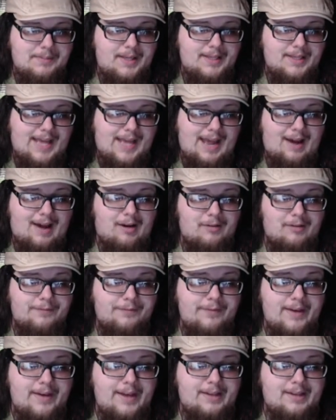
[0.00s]
His
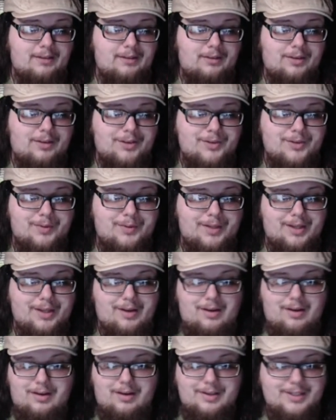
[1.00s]
outfit looks really
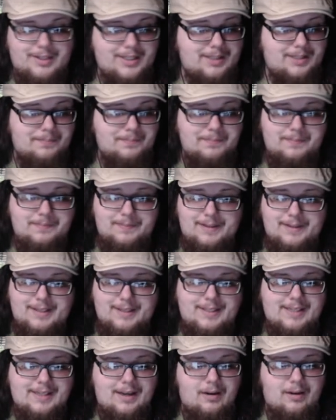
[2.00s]
awesome in
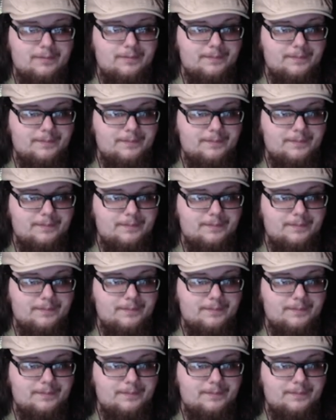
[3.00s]
itself.